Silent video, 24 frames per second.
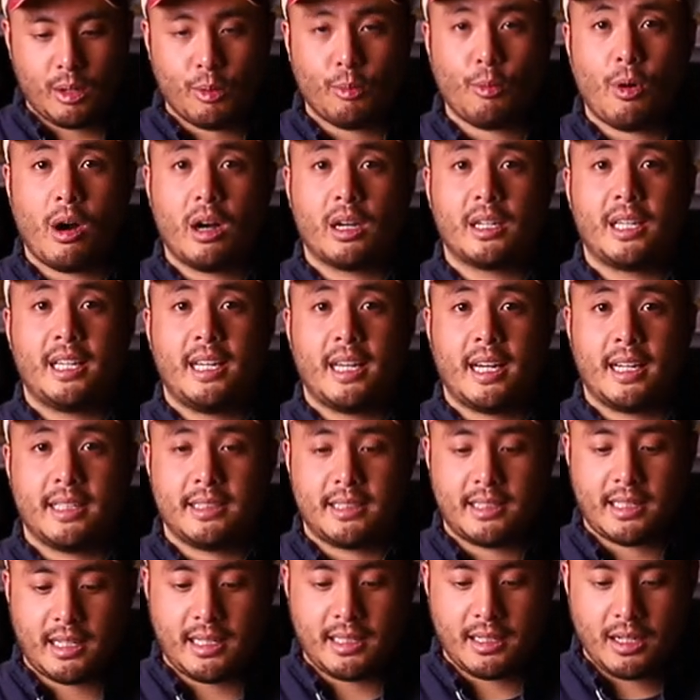walkie
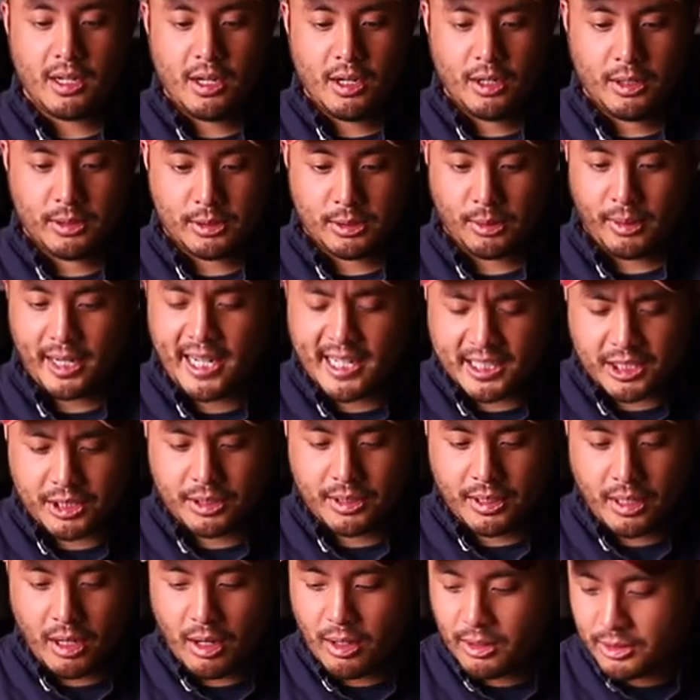headset. So I
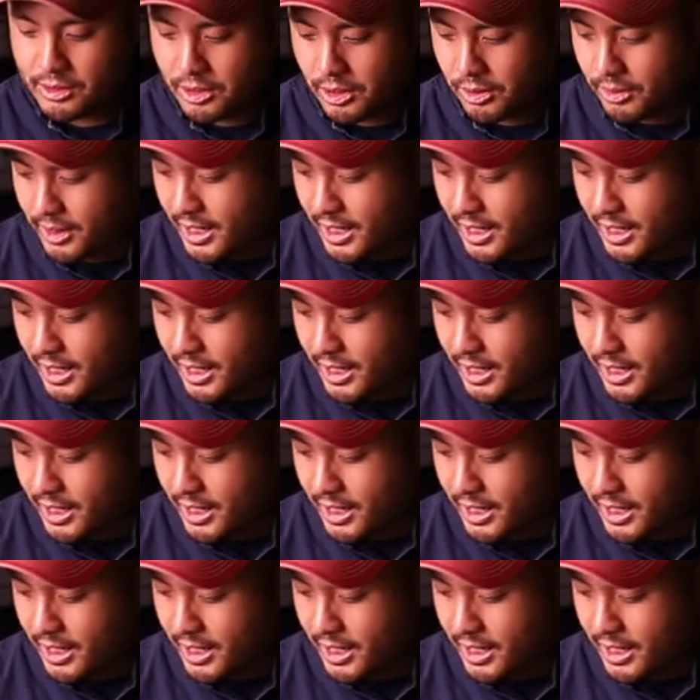actually also